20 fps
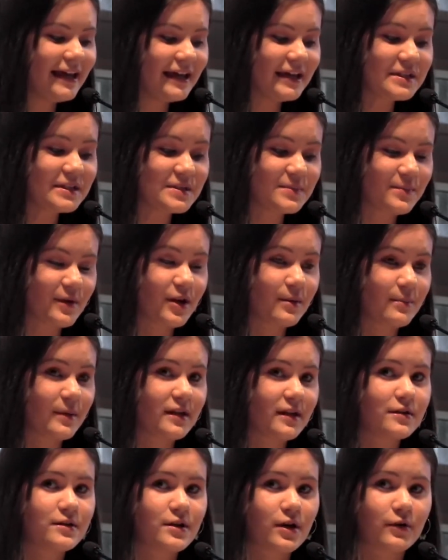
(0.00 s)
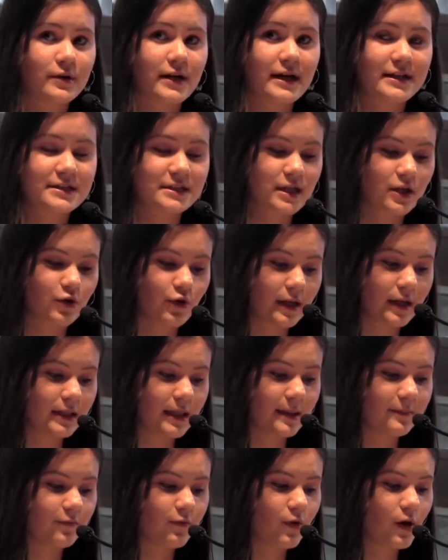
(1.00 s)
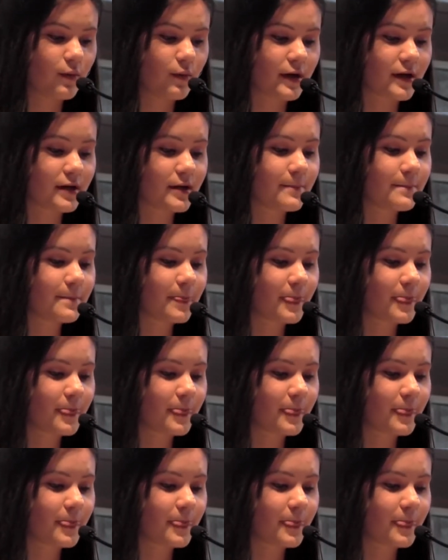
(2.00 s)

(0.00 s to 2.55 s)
experiment known as the Great Leap Forward.